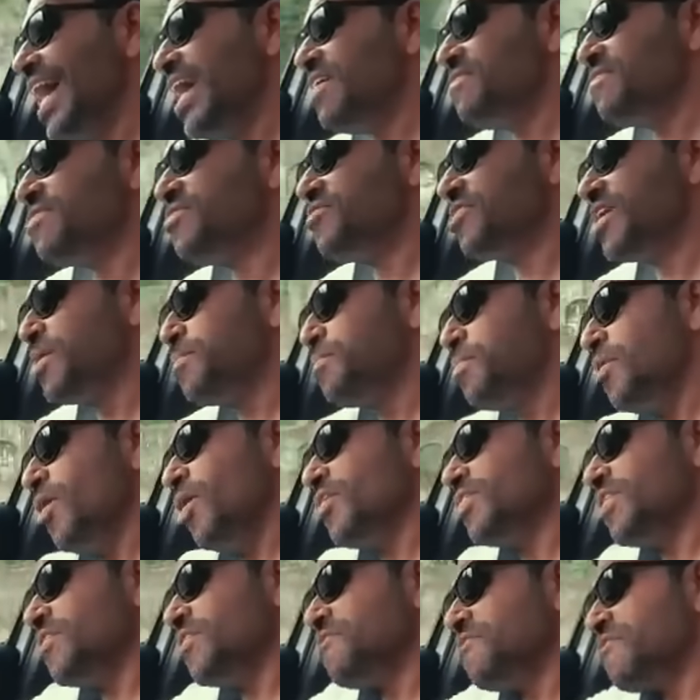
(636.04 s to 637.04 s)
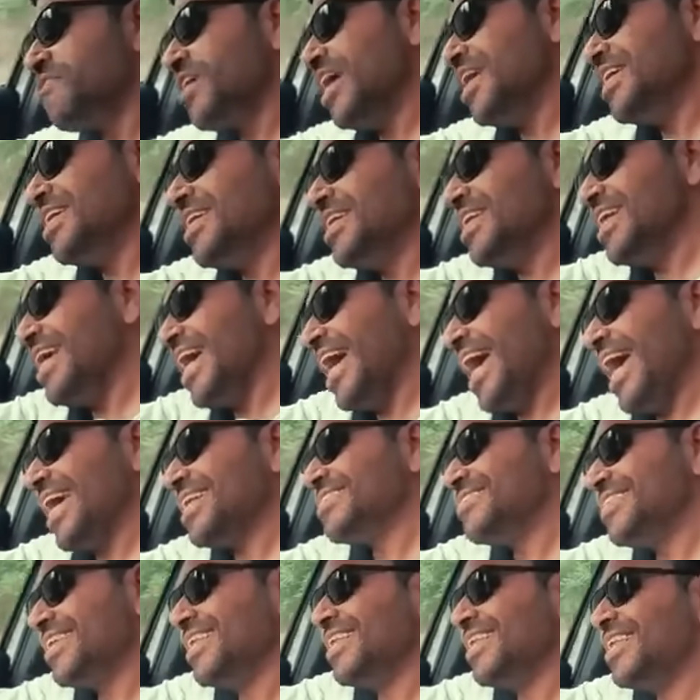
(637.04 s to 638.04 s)
have grip on the front
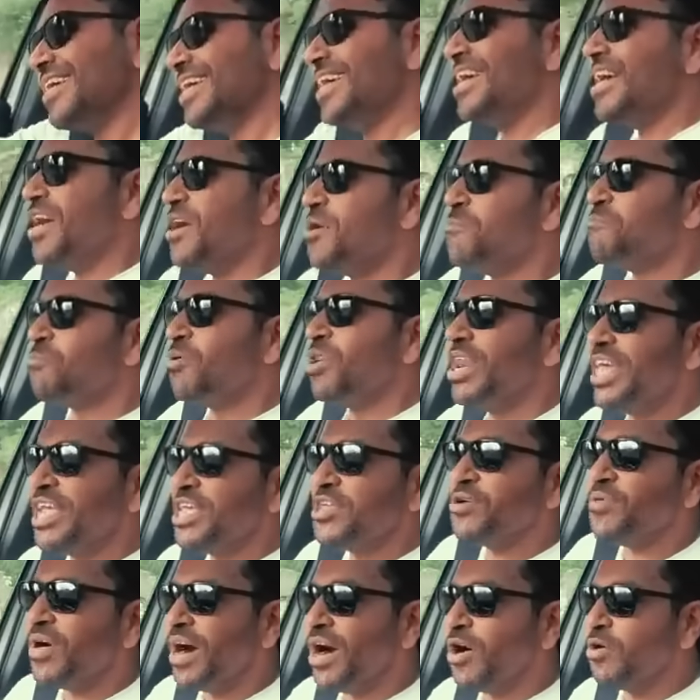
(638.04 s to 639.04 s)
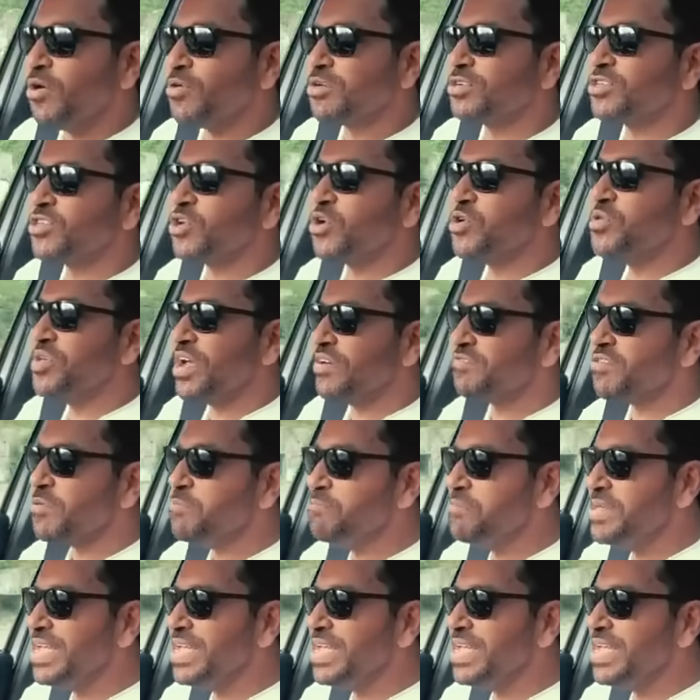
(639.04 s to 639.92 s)
axle pulling you out, so you have to